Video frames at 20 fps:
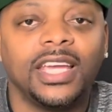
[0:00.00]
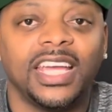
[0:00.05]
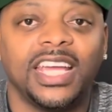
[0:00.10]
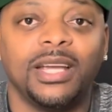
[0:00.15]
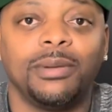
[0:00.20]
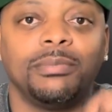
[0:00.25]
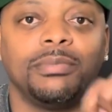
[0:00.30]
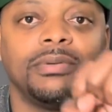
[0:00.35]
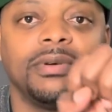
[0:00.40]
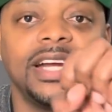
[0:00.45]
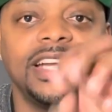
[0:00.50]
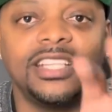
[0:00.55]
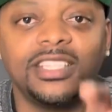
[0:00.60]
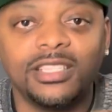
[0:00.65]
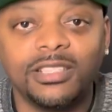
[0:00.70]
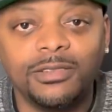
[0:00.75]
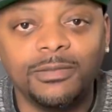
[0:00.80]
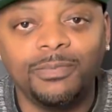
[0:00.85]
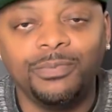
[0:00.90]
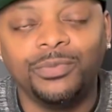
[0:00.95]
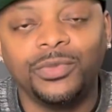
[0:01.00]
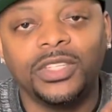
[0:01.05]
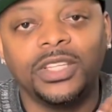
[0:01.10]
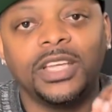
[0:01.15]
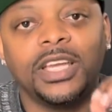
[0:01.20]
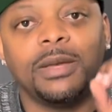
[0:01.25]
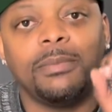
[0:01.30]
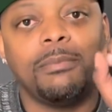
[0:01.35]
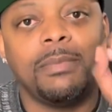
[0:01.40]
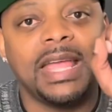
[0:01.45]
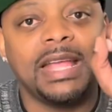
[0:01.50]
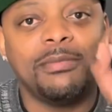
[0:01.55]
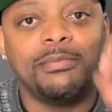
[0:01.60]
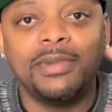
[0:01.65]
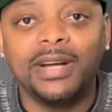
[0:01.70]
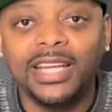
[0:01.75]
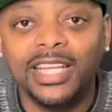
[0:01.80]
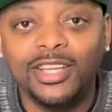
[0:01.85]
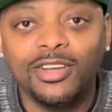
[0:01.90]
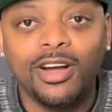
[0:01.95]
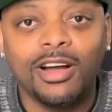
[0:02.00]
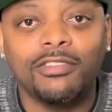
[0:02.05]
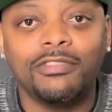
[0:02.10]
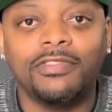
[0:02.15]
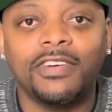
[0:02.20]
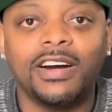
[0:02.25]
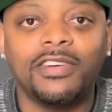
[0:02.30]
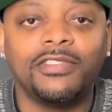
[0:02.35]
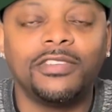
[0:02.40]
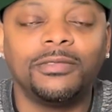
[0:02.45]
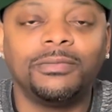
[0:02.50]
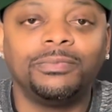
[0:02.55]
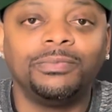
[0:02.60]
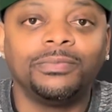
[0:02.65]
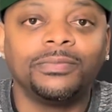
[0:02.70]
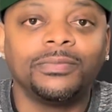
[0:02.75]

Embrace them, make money off of them,